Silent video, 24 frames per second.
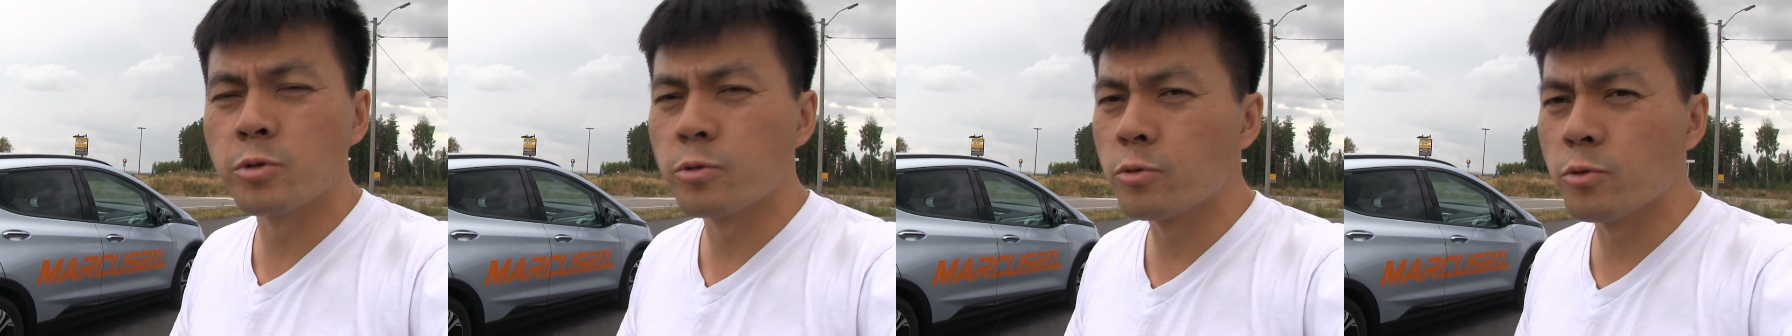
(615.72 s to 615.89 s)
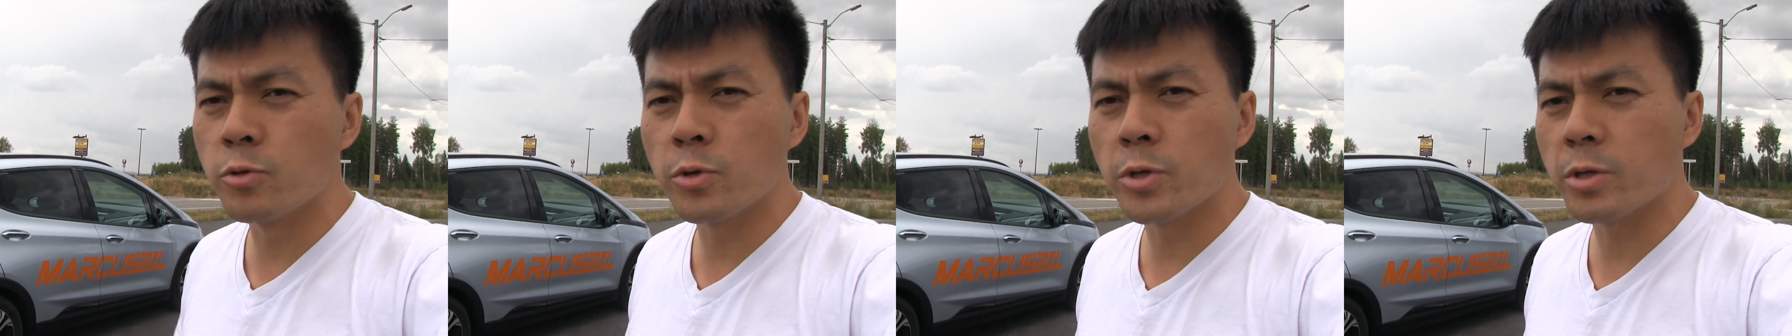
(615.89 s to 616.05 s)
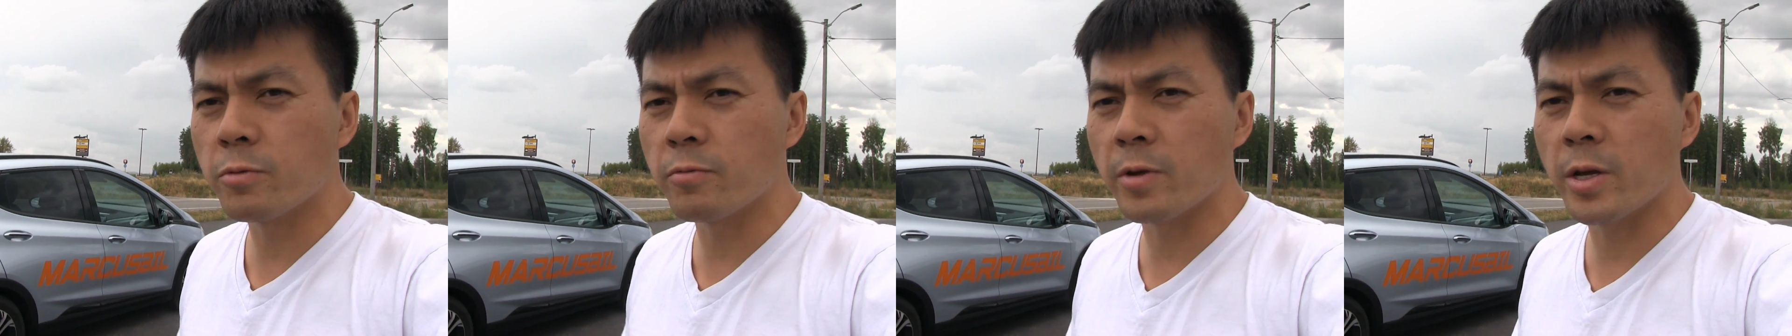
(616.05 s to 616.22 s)

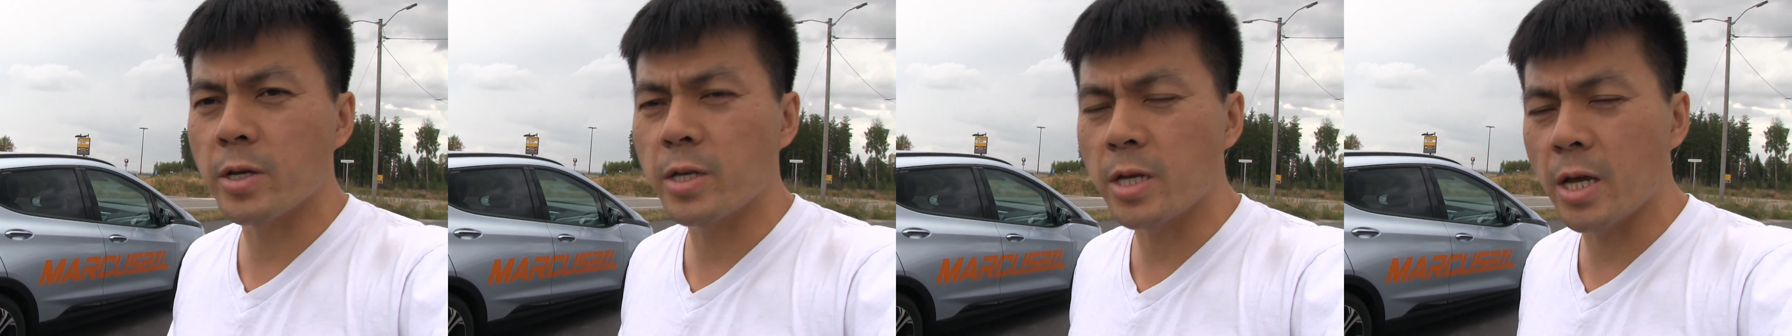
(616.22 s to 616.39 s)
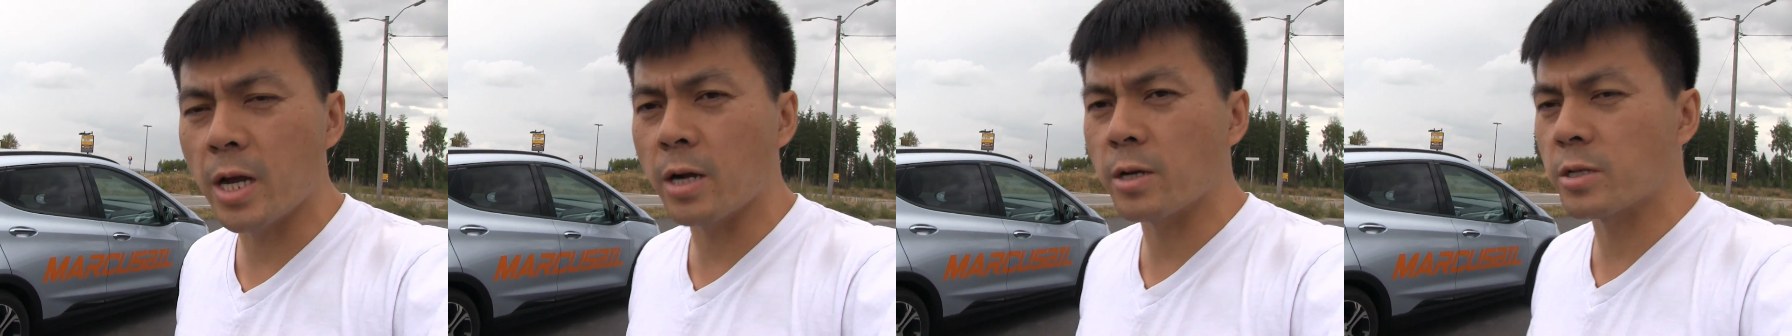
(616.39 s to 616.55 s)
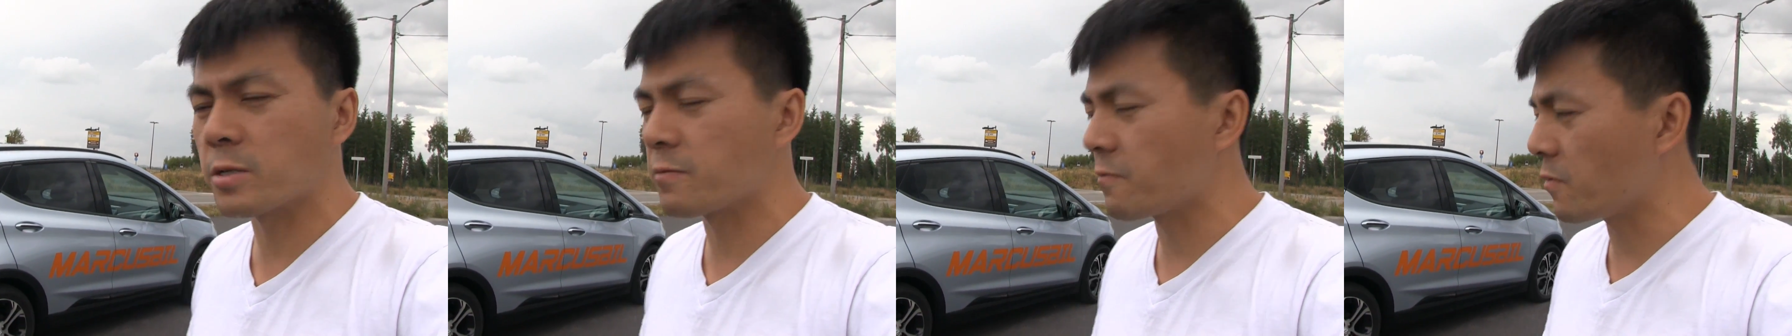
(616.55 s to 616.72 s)
two, three
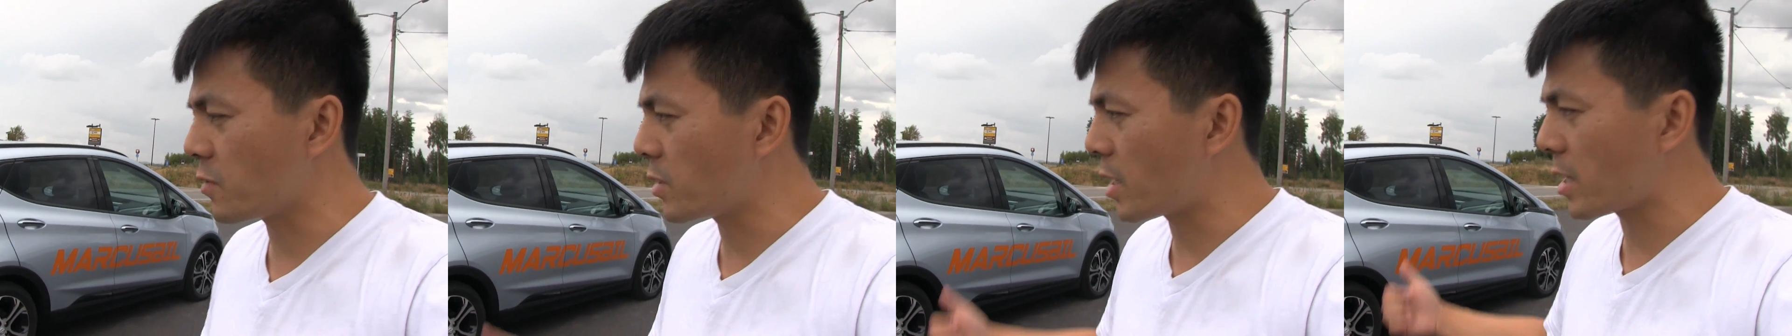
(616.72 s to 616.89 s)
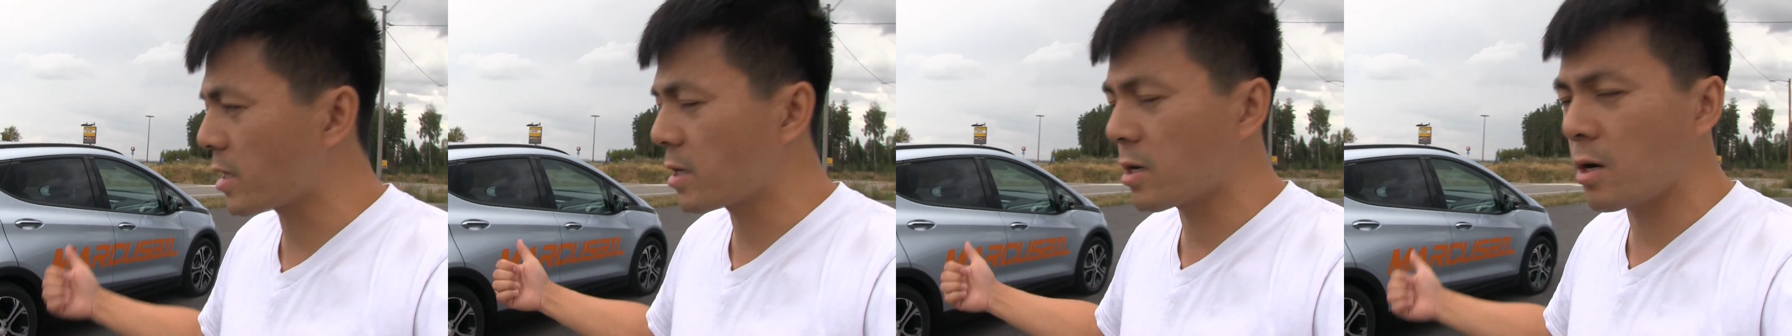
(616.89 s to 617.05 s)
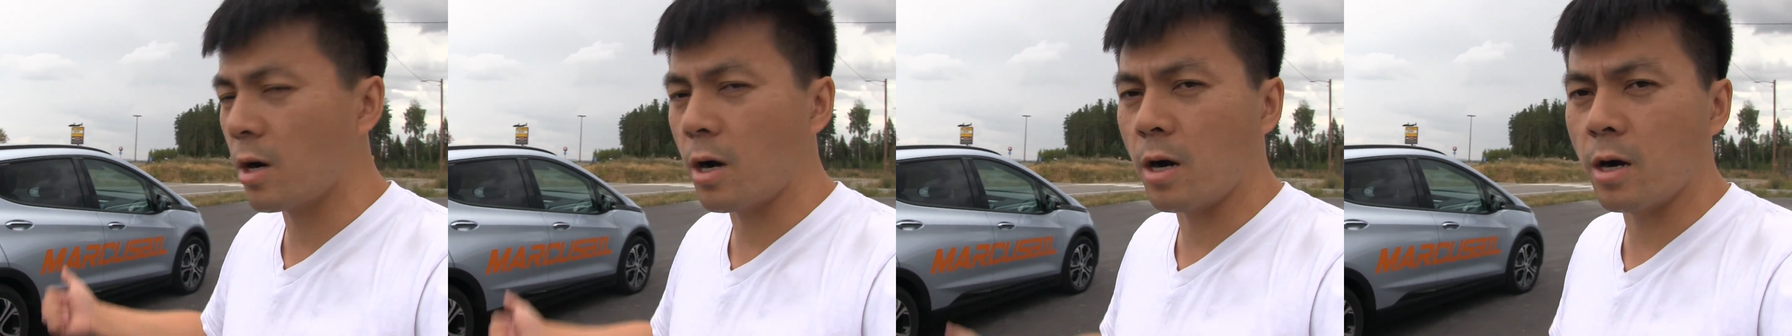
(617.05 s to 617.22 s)
years for
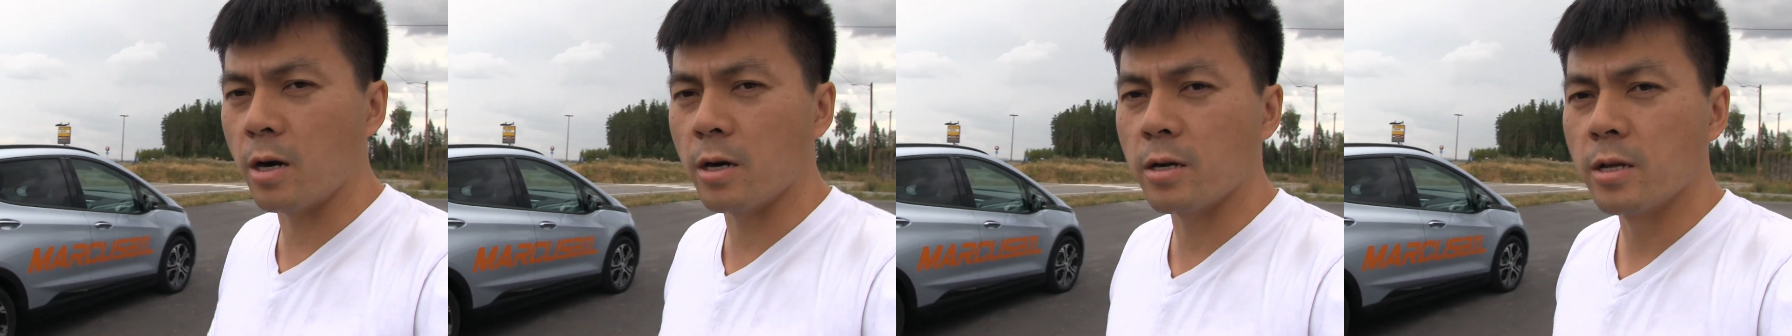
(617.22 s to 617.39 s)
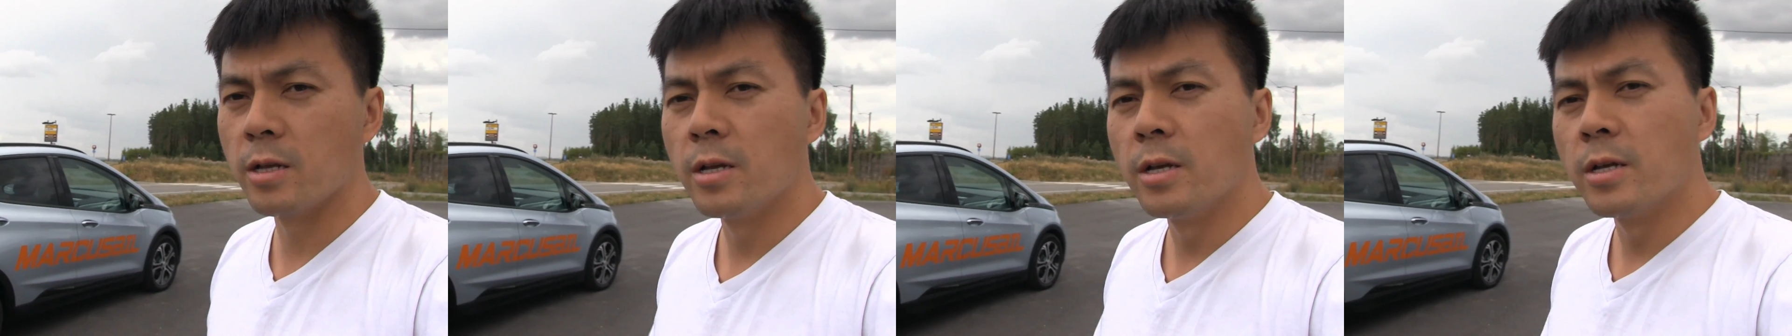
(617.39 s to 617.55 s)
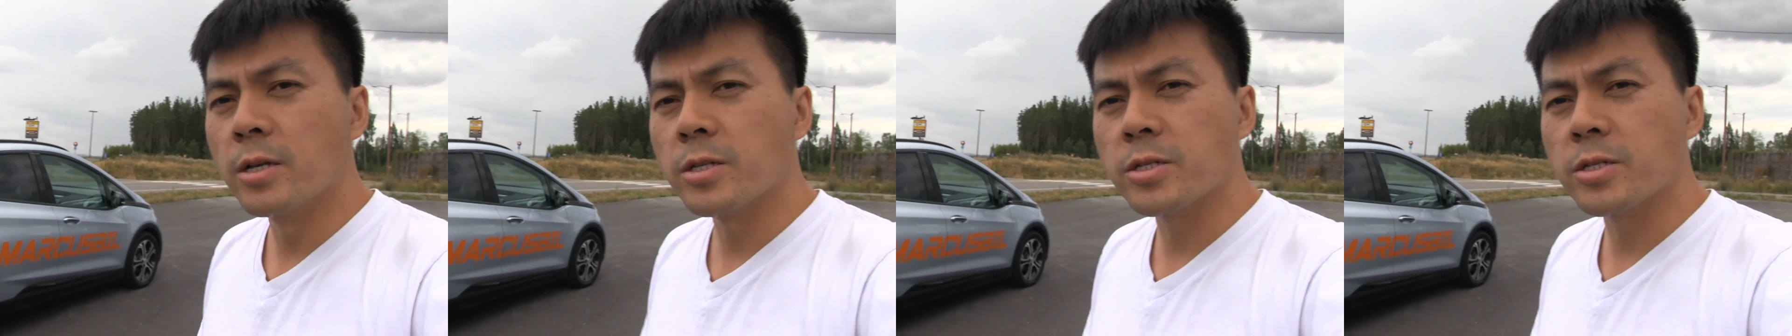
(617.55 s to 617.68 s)
that car.